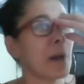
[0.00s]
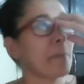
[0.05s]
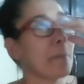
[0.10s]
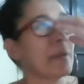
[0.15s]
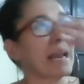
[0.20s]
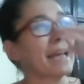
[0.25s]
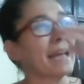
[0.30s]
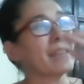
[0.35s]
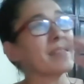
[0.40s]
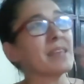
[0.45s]

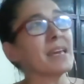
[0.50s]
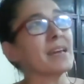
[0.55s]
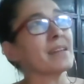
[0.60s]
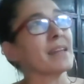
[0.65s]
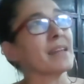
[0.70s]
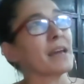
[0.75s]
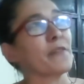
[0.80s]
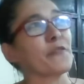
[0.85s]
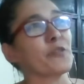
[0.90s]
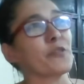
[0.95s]
But I think,
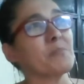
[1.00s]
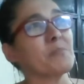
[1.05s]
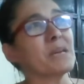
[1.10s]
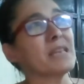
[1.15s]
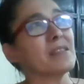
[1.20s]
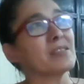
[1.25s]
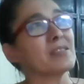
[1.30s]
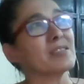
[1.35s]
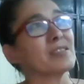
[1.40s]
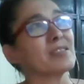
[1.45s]
like, for me,
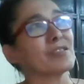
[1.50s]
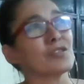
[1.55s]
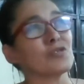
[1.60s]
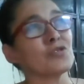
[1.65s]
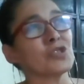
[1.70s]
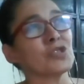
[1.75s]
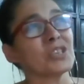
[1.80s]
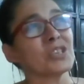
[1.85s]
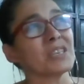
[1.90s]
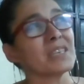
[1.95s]
the
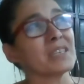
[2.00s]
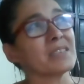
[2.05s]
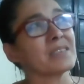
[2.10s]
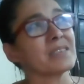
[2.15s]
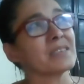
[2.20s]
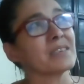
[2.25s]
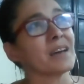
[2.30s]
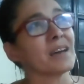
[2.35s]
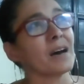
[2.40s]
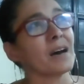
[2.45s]
solution
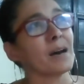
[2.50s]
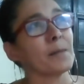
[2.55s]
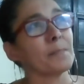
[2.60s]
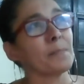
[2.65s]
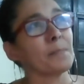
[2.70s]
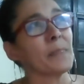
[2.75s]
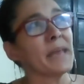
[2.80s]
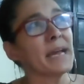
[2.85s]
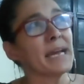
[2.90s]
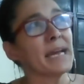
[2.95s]
is
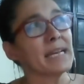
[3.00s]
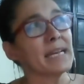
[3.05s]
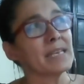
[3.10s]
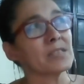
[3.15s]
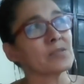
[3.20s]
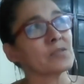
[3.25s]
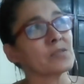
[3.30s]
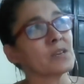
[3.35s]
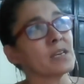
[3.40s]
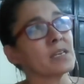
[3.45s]

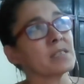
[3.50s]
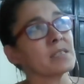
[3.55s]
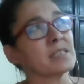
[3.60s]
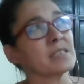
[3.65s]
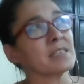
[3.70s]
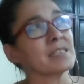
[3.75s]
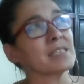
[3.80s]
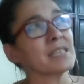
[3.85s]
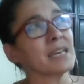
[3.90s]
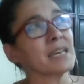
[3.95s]

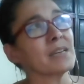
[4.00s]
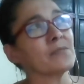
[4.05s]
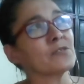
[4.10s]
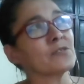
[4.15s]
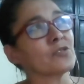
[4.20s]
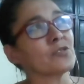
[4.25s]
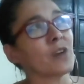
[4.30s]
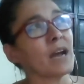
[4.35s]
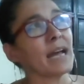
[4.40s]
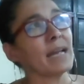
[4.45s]
instead of
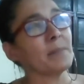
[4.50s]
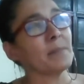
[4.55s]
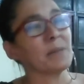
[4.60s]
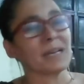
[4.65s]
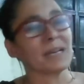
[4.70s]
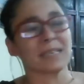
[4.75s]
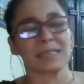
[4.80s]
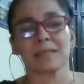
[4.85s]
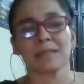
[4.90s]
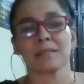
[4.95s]
trying,
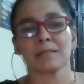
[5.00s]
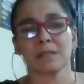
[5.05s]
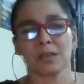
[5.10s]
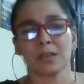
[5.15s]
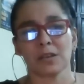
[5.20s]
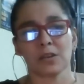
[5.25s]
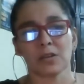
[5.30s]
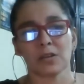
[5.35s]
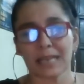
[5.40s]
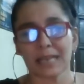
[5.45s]
because
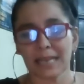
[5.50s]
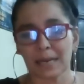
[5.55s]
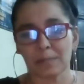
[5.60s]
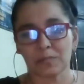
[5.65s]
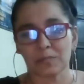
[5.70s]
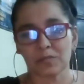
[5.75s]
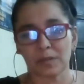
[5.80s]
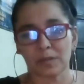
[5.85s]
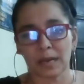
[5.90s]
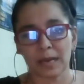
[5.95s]

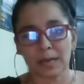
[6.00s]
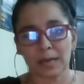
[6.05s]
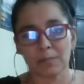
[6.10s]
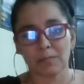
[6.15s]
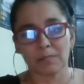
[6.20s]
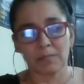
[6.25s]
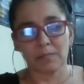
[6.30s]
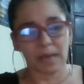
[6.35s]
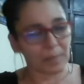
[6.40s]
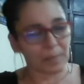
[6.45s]

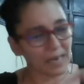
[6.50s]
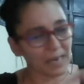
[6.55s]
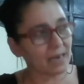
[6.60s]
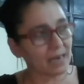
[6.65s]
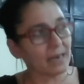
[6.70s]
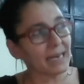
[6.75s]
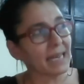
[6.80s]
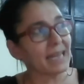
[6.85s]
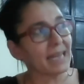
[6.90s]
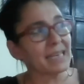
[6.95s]
I'm
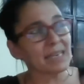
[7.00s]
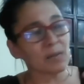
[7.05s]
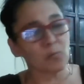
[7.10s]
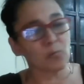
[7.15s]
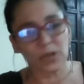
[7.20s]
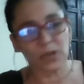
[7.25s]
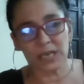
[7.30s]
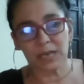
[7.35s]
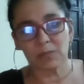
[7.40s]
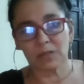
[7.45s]
here in Kenya
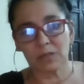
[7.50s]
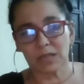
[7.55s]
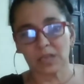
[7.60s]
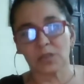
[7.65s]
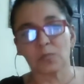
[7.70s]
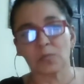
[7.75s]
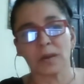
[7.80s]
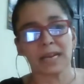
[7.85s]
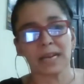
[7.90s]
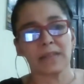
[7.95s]
working with the
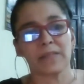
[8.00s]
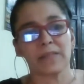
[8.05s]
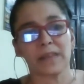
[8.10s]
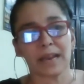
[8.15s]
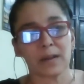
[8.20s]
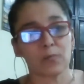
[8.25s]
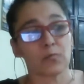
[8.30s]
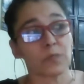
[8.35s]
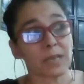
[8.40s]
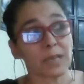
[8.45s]
UN and
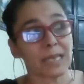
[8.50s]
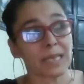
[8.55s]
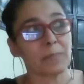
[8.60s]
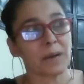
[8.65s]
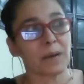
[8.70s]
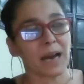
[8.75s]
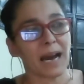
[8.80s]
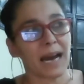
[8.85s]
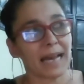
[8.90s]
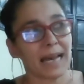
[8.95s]
they're really
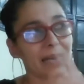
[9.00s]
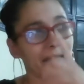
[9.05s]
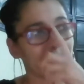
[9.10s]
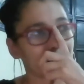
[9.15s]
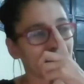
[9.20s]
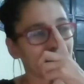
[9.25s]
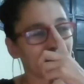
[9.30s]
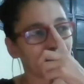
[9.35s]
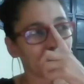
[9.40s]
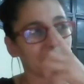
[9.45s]
behind
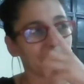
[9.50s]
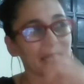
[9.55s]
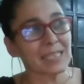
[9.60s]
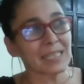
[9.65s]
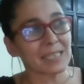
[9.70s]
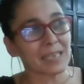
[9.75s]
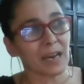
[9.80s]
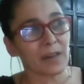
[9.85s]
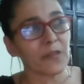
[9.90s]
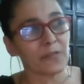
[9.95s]
this NFT
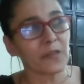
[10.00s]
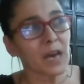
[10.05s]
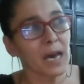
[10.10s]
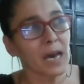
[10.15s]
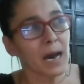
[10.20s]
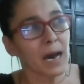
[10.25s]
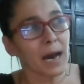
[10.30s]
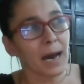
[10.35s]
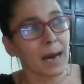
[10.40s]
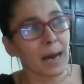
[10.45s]
stuff,
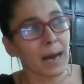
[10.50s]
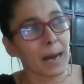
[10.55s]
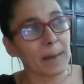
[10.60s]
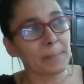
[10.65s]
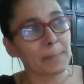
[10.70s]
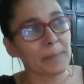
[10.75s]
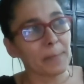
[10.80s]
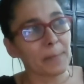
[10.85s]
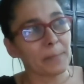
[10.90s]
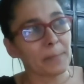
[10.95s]

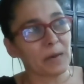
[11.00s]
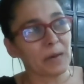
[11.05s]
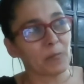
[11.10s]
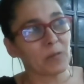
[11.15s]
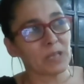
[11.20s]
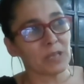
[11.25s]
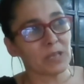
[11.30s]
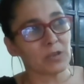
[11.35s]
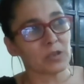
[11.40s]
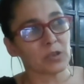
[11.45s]
but
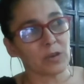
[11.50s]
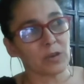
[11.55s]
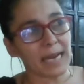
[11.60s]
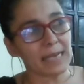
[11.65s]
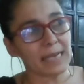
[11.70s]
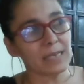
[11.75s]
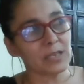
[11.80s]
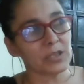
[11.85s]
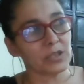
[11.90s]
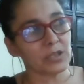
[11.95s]
what they're
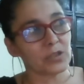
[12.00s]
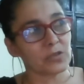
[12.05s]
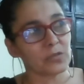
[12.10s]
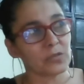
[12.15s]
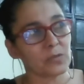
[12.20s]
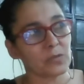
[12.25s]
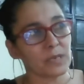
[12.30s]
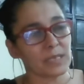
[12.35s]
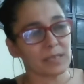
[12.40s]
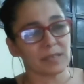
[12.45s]
trying to
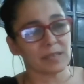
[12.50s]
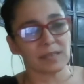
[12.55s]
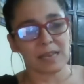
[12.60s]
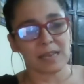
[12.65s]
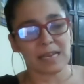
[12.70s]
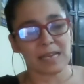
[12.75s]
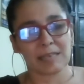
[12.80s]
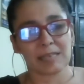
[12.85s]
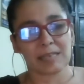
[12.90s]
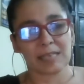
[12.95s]
do is
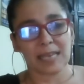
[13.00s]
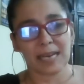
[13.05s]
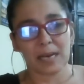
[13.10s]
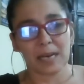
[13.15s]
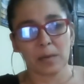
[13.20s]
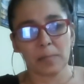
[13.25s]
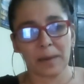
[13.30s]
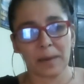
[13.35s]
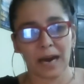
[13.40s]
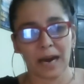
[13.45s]
think
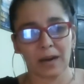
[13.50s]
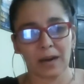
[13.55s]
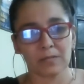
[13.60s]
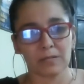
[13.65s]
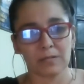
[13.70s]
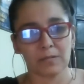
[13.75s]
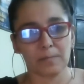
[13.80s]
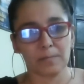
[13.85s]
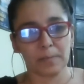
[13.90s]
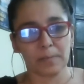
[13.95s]
about
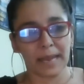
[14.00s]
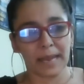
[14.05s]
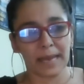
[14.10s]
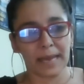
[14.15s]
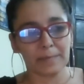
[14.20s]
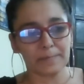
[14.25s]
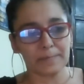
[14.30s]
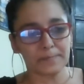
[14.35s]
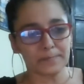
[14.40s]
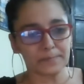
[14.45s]

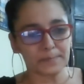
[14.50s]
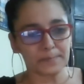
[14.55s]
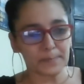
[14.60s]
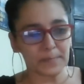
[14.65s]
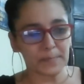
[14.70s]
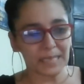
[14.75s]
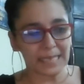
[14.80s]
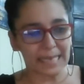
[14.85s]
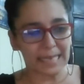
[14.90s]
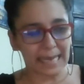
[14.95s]

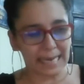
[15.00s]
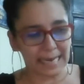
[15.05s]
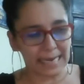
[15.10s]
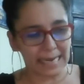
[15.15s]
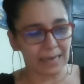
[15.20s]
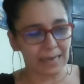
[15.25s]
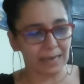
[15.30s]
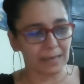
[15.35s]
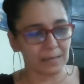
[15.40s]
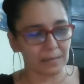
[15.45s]

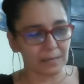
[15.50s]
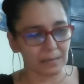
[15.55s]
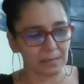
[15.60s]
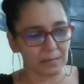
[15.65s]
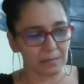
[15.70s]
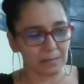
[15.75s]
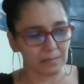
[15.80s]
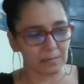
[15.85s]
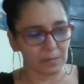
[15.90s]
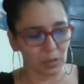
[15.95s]
getting
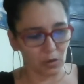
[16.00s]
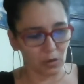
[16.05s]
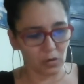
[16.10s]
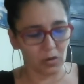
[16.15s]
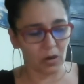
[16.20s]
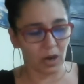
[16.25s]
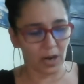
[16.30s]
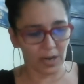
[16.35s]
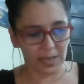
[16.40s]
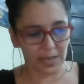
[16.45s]

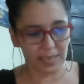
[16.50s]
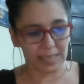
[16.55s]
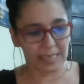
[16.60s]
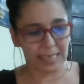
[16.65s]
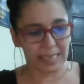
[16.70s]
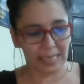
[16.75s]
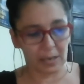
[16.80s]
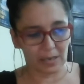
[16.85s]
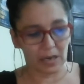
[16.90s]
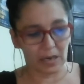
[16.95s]
local artists
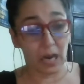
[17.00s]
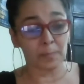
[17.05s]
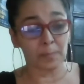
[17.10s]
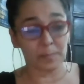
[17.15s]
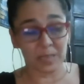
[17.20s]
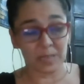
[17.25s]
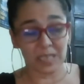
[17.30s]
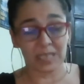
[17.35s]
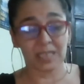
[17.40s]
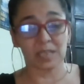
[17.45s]
here
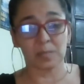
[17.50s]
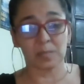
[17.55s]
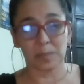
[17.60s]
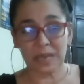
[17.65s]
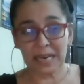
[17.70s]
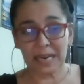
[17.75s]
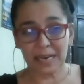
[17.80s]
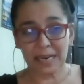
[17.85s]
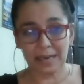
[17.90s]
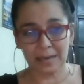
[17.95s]
up to
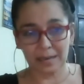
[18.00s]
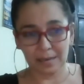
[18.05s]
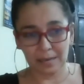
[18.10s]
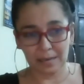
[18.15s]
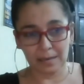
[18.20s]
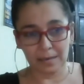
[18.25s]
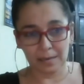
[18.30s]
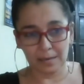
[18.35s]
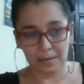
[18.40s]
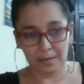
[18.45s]
speed
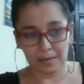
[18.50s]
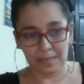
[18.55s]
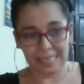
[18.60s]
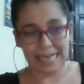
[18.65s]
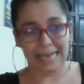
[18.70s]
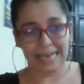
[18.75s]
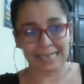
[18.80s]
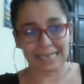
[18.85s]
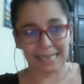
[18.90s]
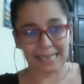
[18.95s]

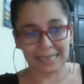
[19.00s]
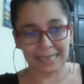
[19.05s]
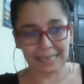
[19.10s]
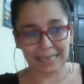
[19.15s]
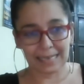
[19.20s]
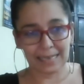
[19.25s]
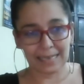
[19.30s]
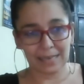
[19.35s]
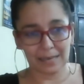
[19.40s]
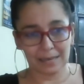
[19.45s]

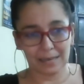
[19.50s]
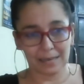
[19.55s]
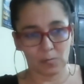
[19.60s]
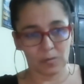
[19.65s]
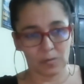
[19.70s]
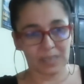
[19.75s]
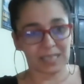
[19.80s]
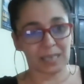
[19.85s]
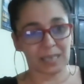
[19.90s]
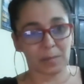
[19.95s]
technically
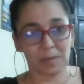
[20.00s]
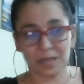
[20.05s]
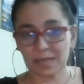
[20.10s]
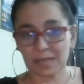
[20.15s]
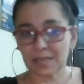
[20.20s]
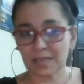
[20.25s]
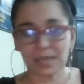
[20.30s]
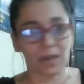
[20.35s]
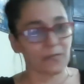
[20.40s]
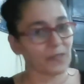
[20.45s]
with some of
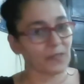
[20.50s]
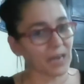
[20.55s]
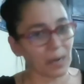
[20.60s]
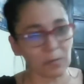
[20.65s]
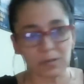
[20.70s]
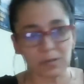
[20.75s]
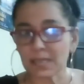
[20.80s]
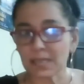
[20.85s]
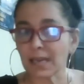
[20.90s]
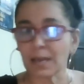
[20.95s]
this stuff. And I
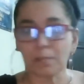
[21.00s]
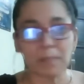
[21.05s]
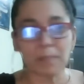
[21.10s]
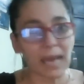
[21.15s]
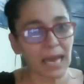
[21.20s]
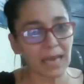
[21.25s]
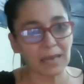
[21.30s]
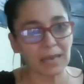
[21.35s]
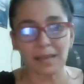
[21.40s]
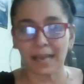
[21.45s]
was like,
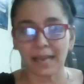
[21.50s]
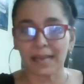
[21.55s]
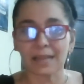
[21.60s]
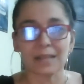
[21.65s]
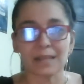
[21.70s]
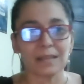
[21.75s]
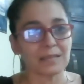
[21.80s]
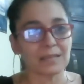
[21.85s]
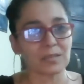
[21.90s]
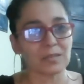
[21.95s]
man, like,
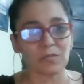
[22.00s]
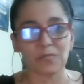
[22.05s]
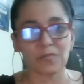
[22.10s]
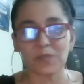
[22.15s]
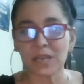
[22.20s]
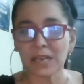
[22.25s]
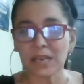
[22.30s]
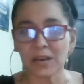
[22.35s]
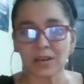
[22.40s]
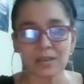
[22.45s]
these
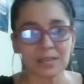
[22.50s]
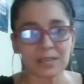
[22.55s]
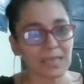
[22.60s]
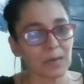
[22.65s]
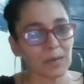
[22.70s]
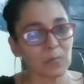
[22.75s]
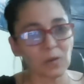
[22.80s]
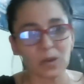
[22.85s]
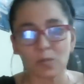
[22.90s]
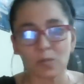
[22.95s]
graffiti artists
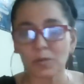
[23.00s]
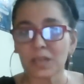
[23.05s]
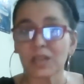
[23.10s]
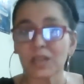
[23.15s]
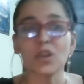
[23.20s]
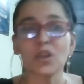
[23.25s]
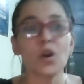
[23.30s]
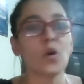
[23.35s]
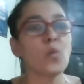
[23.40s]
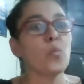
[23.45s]
I work
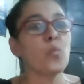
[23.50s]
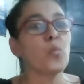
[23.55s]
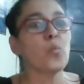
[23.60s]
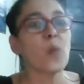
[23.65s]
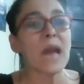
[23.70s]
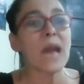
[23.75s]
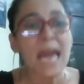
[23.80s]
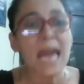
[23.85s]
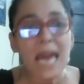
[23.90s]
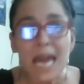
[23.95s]
with, no
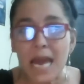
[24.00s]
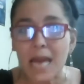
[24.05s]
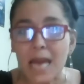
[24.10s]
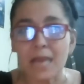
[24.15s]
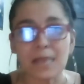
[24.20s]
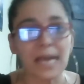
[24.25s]
way.